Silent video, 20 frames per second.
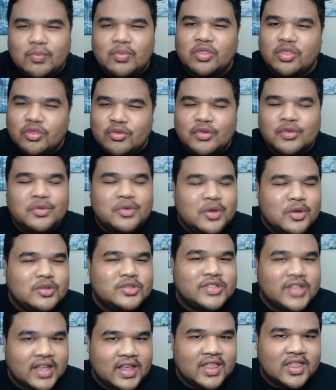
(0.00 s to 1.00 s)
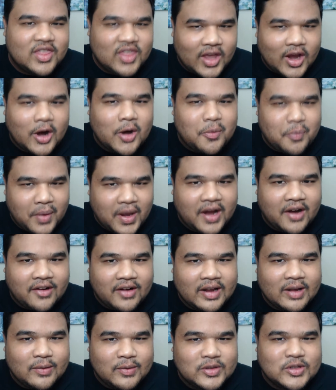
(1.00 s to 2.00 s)
through using their
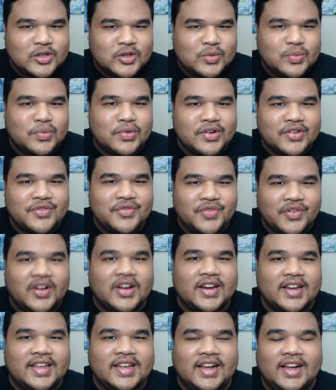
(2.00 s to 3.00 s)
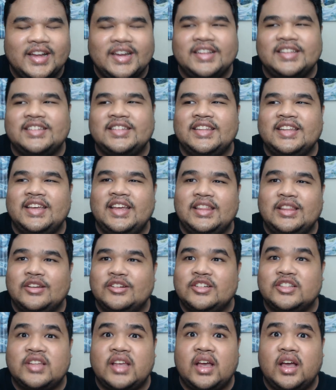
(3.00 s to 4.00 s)
pairing, which is pretty funny honestly, and
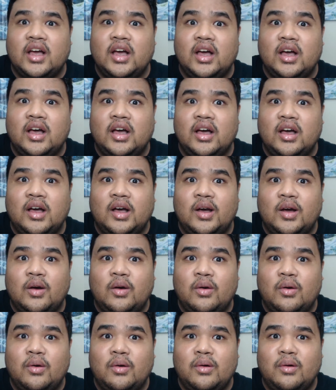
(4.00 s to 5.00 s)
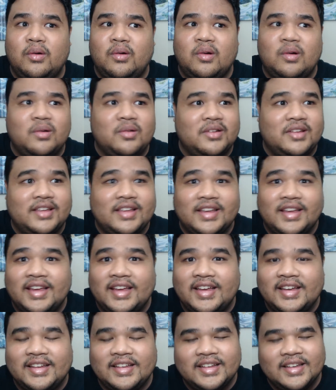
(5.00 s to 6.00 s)
they're just like
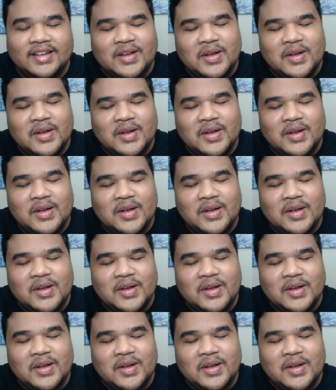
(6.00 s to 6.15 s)
okay.